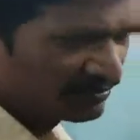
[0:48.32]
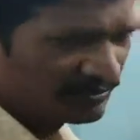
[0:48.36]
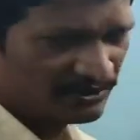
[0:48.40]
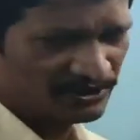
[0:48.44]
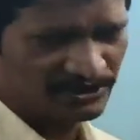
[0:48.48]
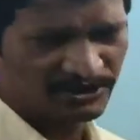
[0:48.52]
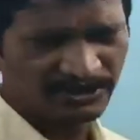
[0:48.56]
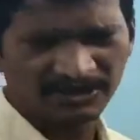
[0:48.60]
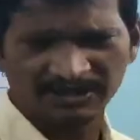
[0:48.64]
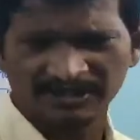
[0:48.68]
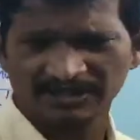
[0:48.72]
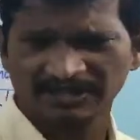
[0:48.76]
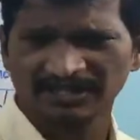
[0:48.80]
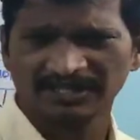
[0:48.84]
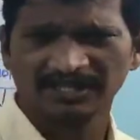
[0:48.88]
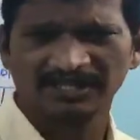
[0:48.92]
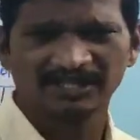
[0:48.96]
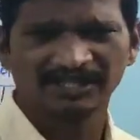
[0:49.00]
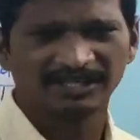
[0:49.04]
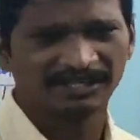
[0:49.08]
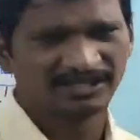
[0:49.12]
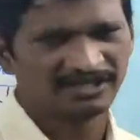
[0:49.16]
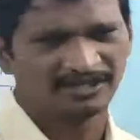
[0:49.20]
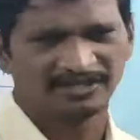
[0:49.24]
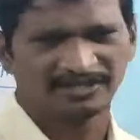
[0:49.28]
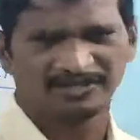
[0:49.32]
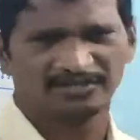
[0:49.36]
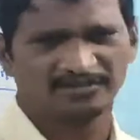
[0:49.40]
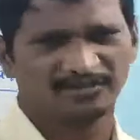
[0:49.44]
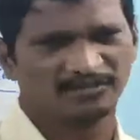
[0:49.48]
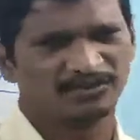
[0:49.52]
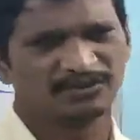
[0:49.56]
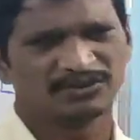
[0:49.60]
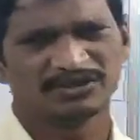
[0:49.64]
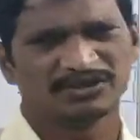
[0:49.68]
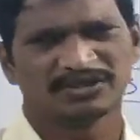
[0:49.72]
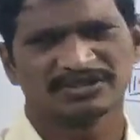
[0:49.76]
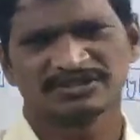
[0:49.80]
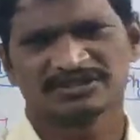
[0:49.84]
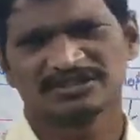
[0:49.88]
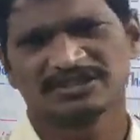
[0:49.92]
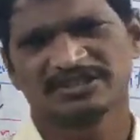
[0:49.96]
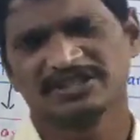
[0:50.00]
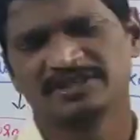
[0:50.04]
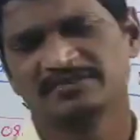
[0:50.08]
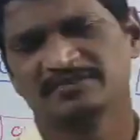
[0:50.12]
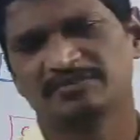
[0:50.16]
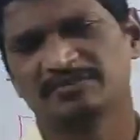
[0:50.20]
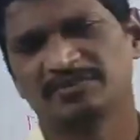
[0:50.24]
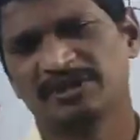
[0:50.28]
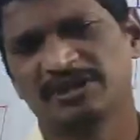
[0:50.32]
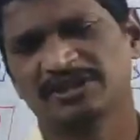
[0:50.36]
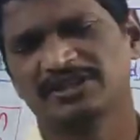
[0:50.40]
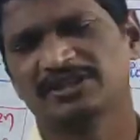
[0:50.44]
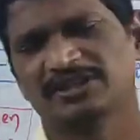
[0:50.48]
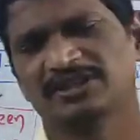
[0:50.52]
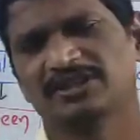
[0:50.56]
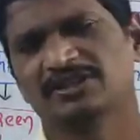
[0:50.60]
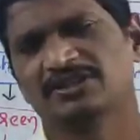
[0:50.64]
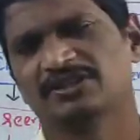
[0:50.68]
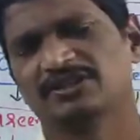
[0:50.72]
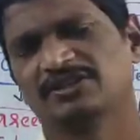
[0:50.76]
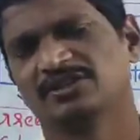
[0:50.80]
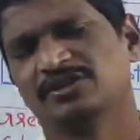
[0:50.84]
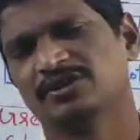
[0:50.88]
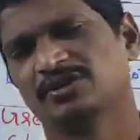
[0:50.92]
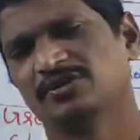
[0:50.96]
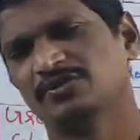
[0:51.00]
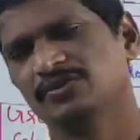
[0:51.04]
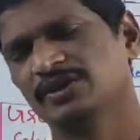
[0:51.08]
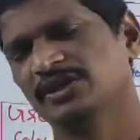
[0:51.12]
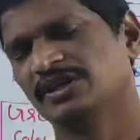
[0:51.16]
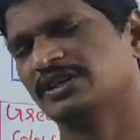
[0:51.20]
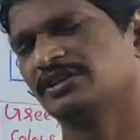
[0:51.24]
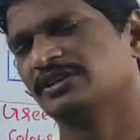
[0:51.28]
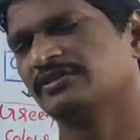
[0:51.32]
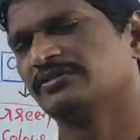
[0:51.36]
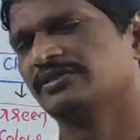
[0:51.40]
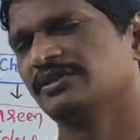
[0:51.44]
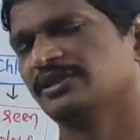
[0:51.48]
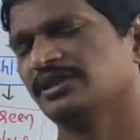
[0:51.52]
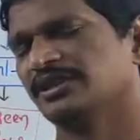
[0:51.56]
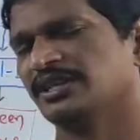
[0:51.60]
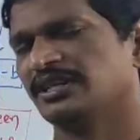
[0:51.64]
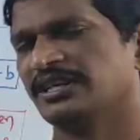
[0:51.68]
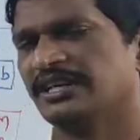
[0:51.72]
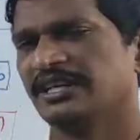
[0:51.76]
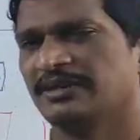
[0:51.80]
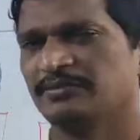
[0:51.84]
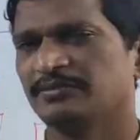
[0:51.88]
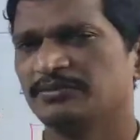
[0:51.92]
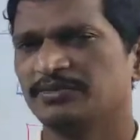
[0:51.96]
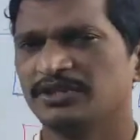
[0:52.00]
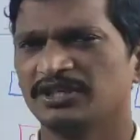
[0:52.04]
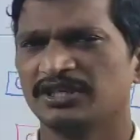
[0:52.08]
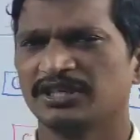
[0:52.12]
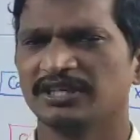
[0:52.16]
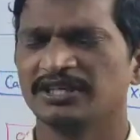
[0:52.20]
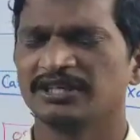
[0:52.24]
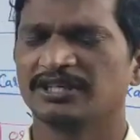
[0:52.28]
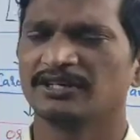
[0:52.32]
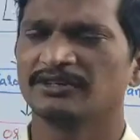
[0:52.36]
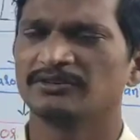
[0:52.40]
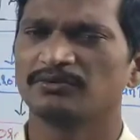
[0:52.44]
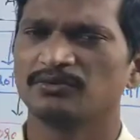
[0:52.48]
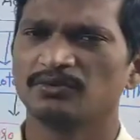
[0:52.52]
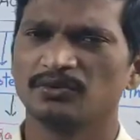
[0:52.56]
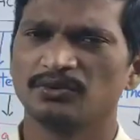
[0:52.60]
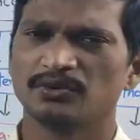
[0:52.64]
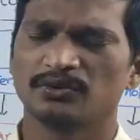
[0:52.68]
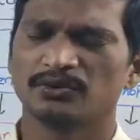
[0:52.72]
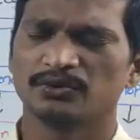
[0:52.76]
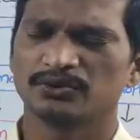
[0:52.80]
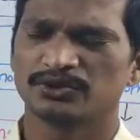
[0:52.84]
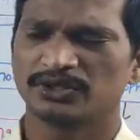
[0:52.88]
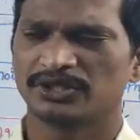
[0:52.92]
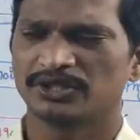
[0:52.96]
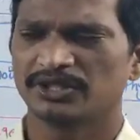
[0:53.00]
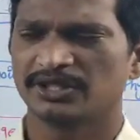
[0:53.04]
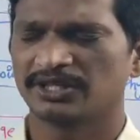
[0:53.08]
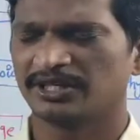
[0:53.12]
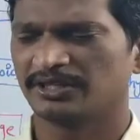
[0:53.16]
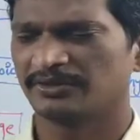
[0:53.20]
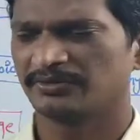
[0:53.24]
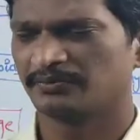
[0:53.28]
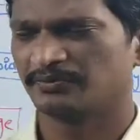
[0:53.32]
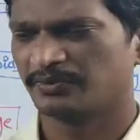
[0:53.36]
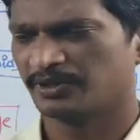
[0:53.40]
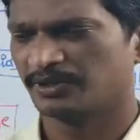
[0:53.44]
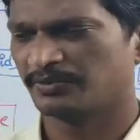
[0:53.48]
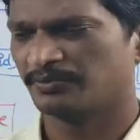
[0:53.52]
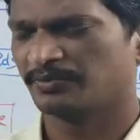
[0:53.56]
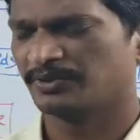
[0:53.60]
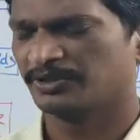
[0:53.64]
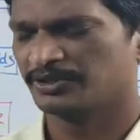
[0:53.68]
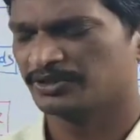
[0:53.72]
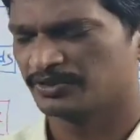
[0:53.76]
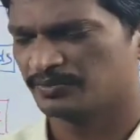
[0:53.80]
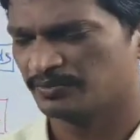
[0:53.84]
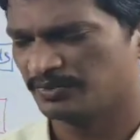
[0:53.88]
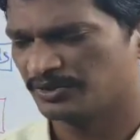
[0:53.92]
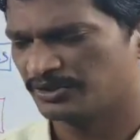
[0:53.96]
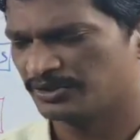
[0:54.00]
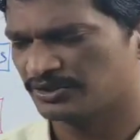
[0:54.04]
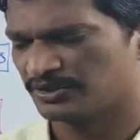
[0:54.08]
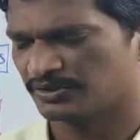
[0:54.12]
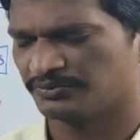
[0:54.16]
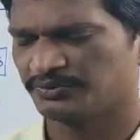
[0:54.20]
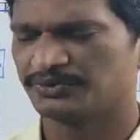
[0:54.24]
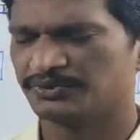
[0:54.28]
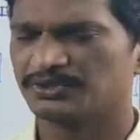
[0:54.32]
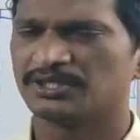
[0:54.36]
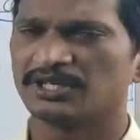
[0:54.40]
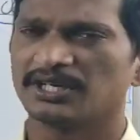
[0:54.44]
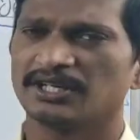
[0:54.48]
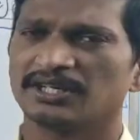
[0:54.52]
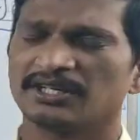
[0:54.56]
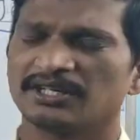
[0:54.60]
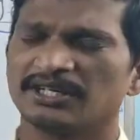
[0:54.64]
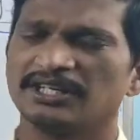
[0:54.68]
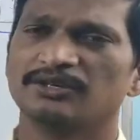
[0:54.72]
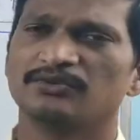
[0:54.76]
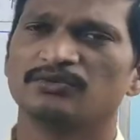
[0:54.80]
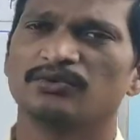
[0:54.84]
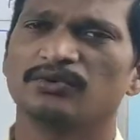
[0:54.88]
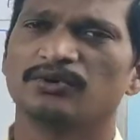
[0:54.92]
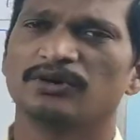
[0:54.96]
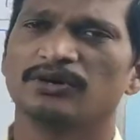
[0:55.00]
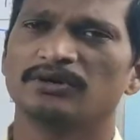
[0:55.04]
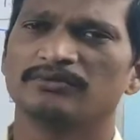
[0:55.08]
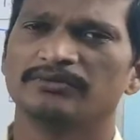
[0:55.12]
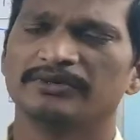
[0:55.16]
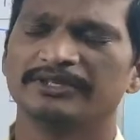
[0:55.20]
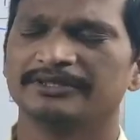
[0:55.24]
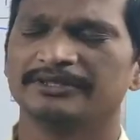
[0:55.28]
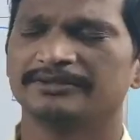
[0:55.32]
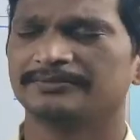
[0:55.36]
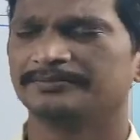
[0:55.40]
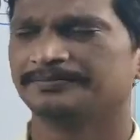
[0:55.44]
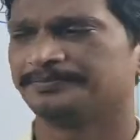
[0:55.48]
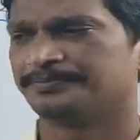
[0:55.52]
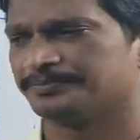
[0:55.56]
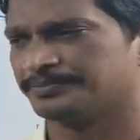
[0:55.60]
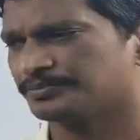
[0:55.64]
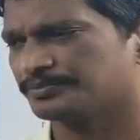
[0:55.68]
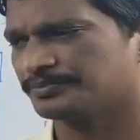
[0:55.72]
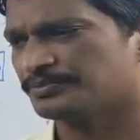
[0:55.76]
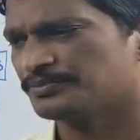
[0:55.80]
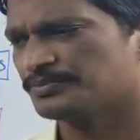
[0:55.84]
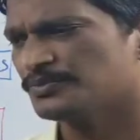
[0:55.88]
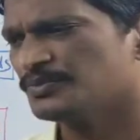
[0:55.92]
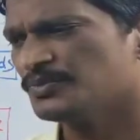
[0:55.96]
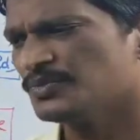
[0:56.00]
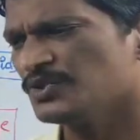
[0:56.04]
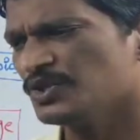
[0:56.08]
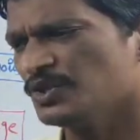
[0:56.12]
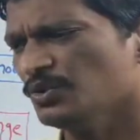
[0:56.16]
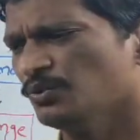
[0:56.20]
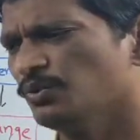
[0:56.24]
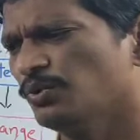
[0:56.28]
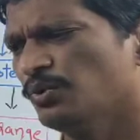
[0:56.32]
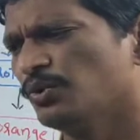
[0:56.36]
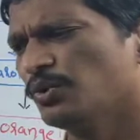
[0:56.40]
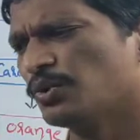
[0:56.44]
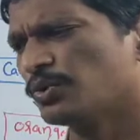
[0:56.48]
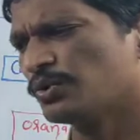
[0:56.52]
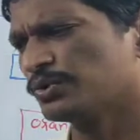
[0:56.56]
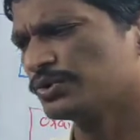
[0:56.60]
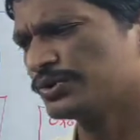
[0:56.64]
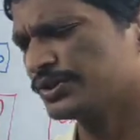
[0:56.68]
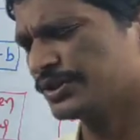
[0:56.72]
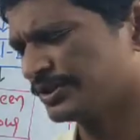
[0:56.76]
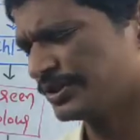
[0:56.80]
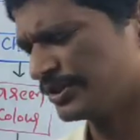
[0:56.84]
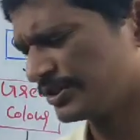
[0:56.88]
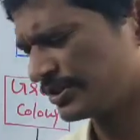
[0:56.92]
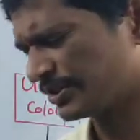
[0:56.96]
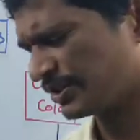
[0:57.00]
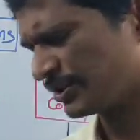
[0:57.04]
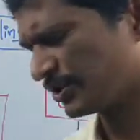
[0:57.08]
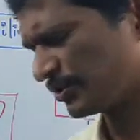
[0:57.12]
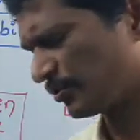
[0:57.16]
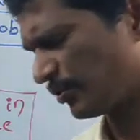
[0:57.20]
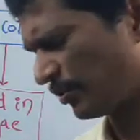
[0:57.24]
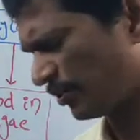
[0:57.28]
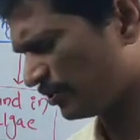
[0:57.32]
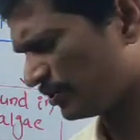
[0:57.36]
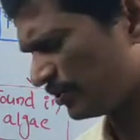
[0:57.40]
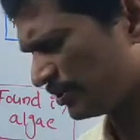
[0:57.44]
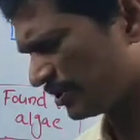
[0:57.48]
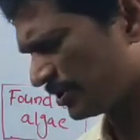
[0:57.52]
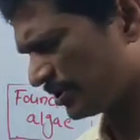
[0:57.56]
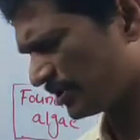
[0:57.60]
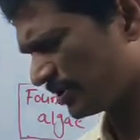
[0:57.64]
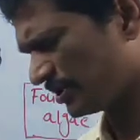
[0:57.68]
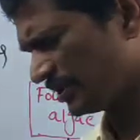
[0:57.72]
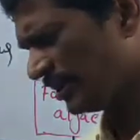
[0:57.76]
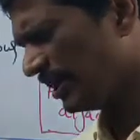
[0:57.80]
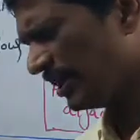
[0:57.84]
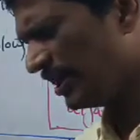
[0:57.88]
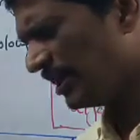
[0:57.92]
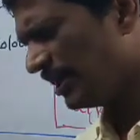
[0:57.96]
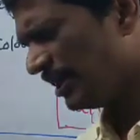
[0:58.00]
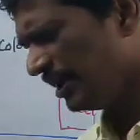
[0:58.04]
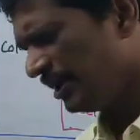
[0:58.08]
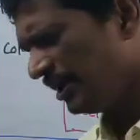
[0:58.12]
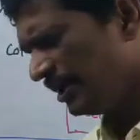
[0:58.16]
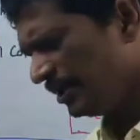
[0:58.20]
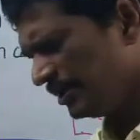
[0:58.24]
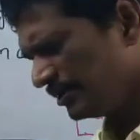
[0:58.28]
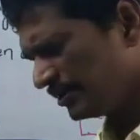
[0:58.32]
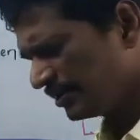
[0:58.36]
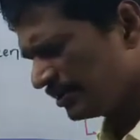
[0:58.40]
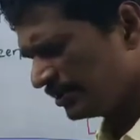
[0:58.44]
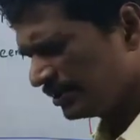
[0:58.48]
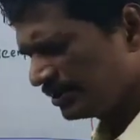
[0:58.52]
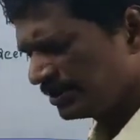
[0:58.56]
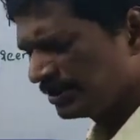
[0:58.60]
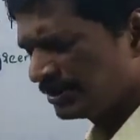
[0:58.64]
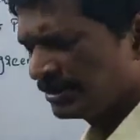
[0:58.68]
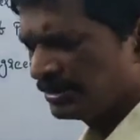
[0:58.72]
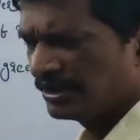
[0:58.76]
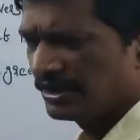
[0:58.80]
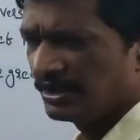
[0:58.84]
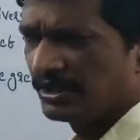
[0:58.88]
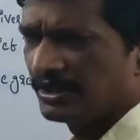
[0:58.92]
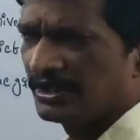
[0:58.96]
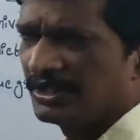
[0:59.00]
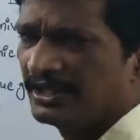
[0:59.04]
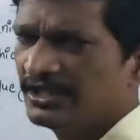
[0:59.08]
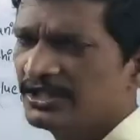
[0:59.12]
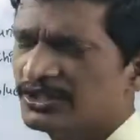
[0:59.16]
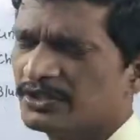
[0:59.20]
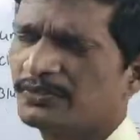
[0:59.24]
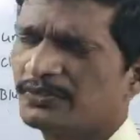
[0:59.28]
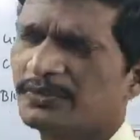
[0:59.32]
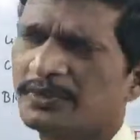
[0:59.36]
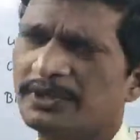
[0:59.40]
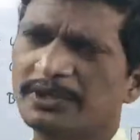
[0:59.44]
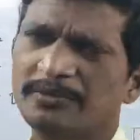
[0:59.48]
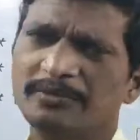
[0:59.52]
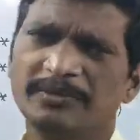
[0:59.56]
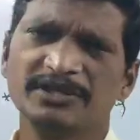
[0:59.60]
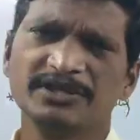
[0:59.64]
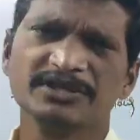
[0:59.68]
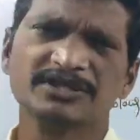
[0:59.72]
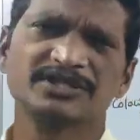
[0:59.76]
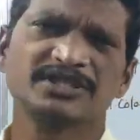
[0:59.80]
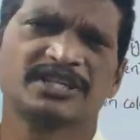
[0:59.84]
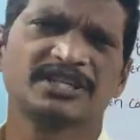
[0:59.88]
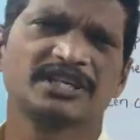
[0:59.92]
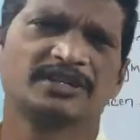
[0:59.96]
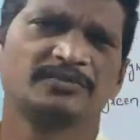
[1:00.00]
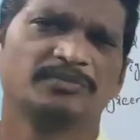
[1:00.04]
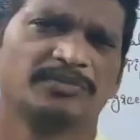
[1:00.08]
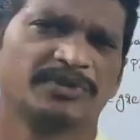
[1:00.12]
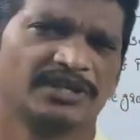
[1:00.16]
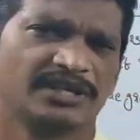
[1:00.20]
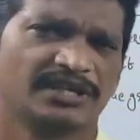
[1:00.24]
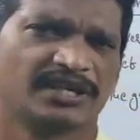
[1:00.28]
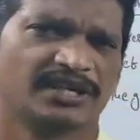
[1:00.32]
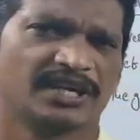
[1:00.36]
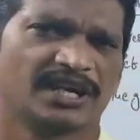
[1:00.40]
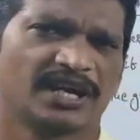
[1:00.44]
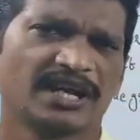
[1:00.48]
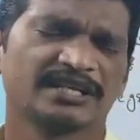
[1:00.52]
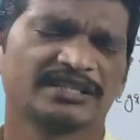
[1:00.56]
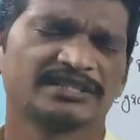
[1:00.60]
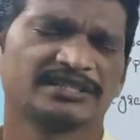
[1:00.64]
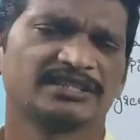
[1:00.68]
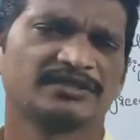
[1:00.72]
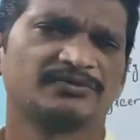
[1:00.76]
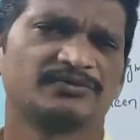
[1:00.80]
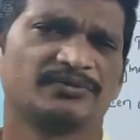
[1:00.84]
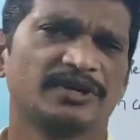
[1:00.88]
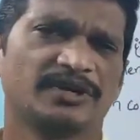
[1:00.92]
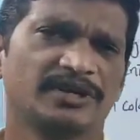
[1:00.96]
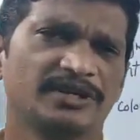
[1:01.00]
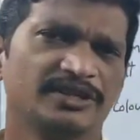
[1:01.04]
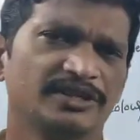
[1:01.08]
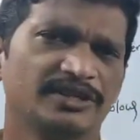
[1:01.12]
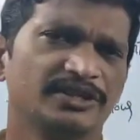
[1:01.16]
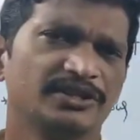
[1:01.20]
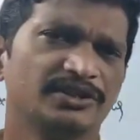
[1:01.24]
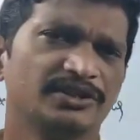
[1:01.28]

pigments. See, both are same, but we are giving the name here. The photosynthetic pigments means which are involving photosynthesis process. See, these pigments can be classified